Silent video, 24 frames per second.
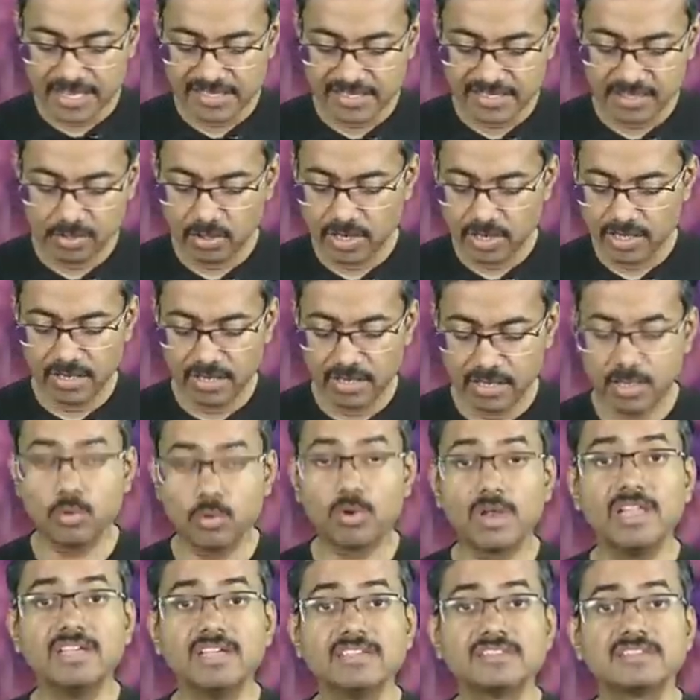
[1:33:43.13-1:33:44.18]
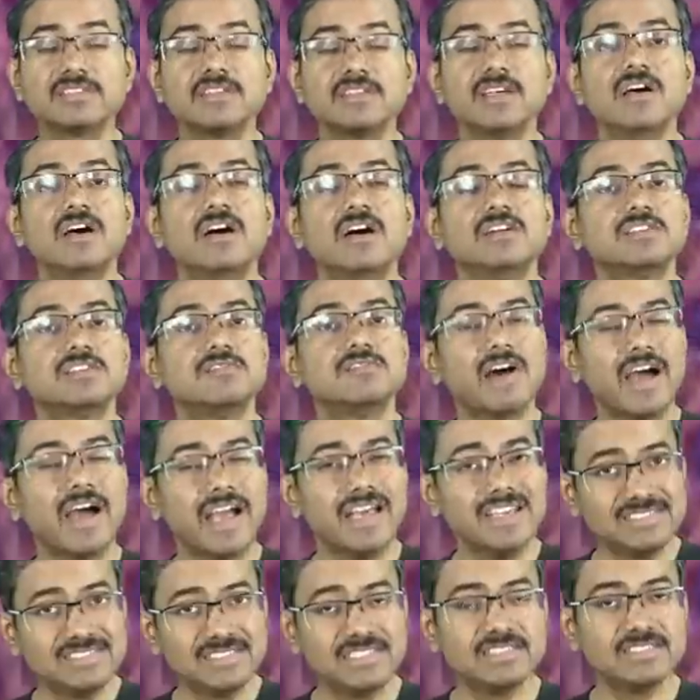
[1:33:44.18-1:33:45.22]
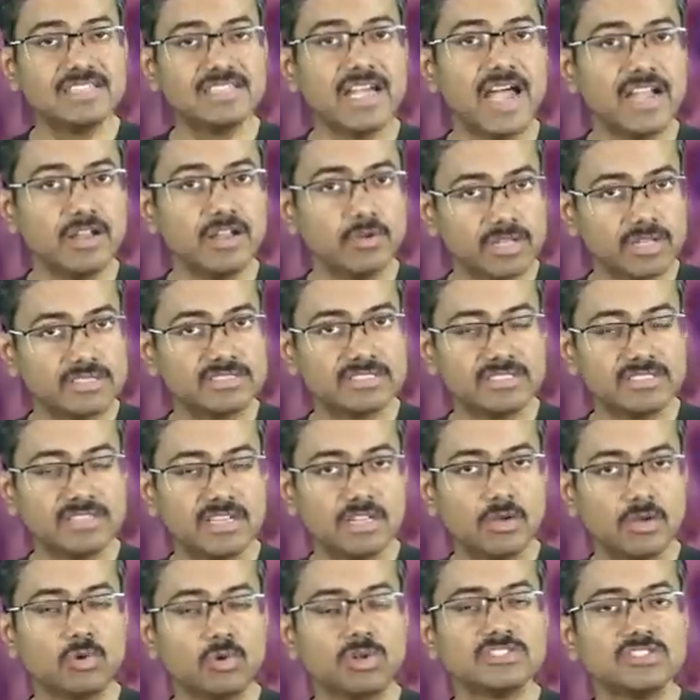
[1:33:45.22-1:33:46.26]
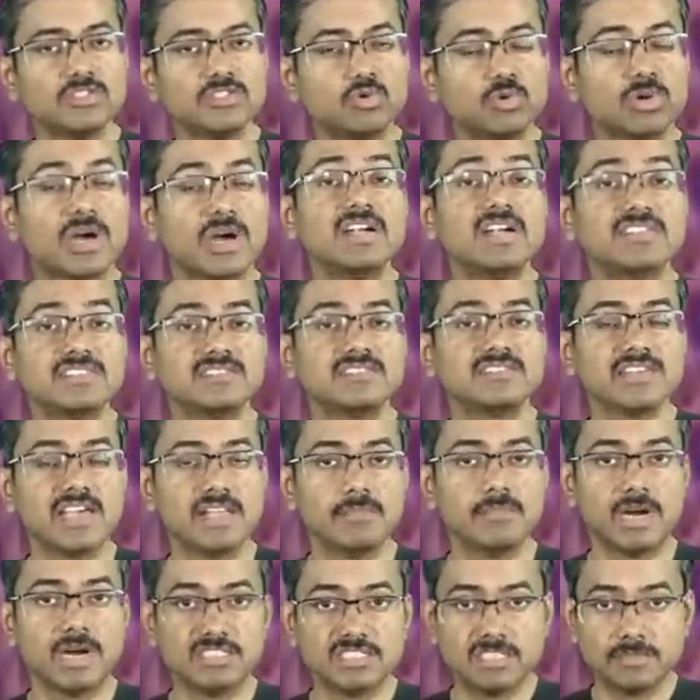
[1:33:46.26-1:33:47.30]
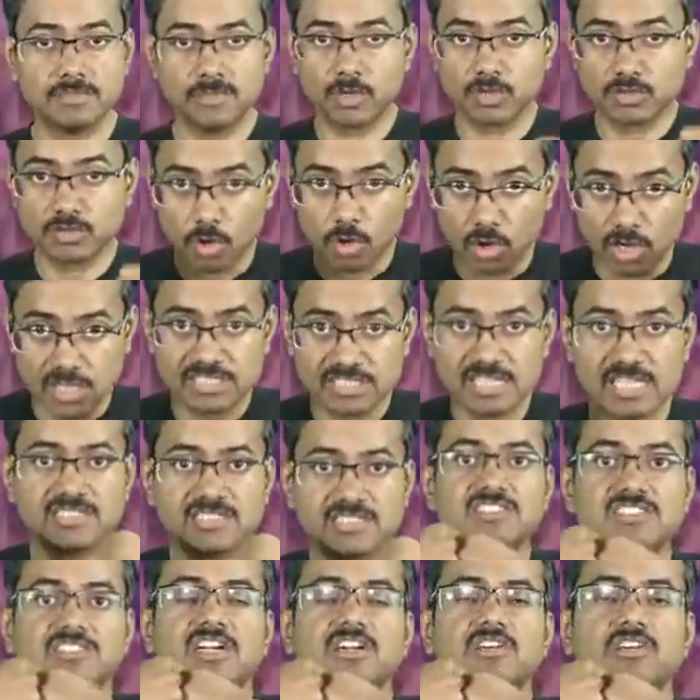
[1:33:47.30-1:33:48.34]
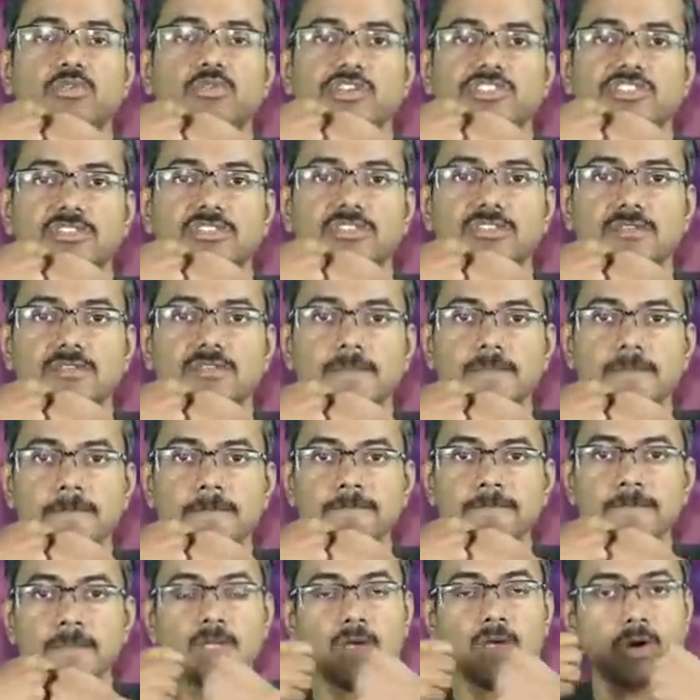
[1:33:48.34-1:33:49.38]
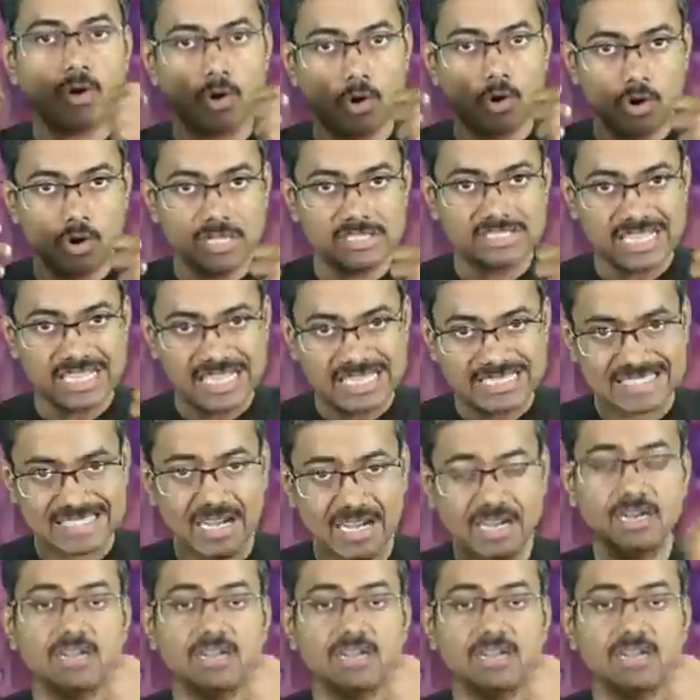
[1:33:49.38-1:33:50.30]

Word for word: I see only the nucleus. So why is it that you can see the nucleus and you can't see cell margin? Because all cells are stuck to each other. All cells